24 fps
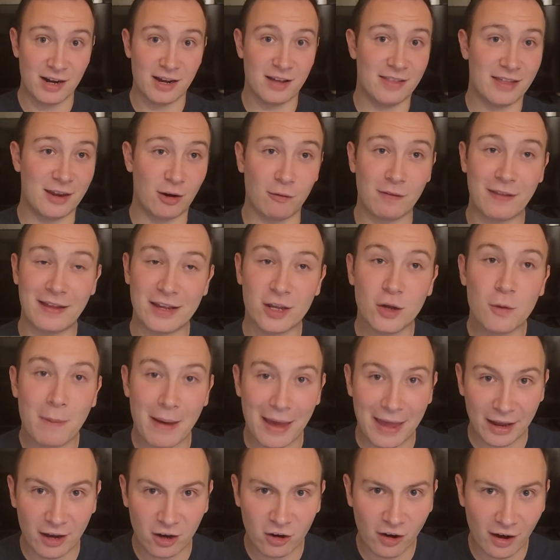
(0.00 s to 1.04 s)
they don't let you
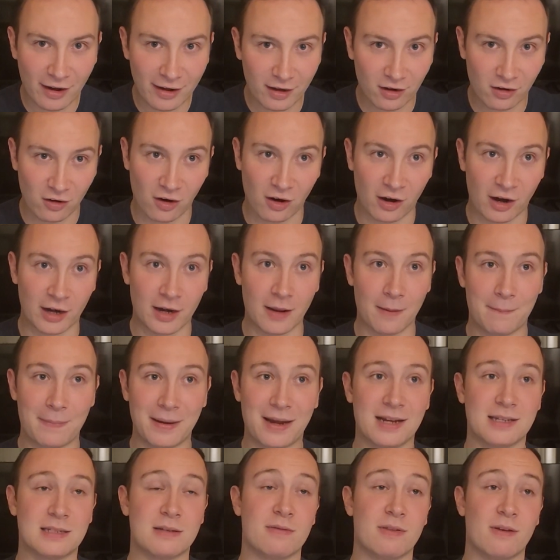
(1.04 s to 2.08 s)
pay in credit card
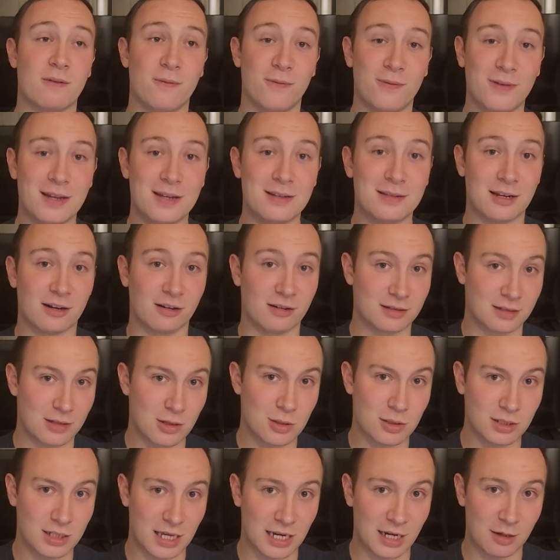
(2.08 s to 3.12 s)
because of the fees that are
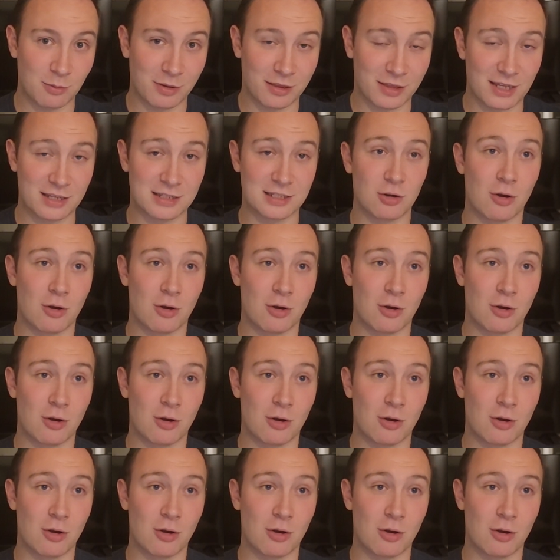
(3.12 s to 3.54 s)
associated with it.